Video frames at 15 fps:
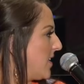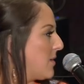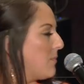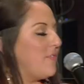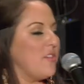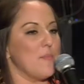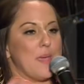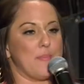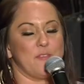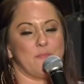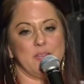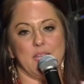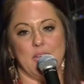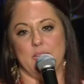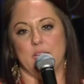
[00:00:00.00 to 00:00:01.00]
Some of you maybe have
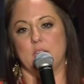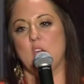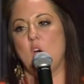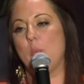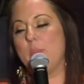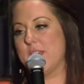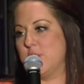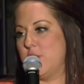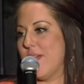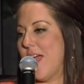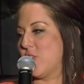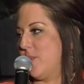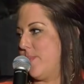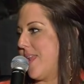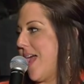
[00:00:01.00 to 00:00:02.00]
been getting a no because you've
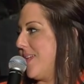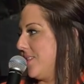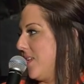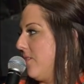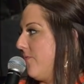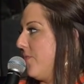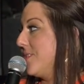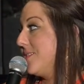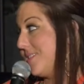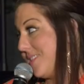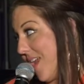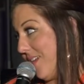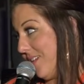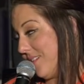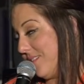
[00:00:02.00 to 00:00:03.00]
actually been asking for a
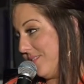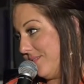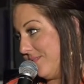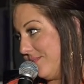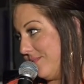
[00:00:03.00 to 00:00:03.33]
snake.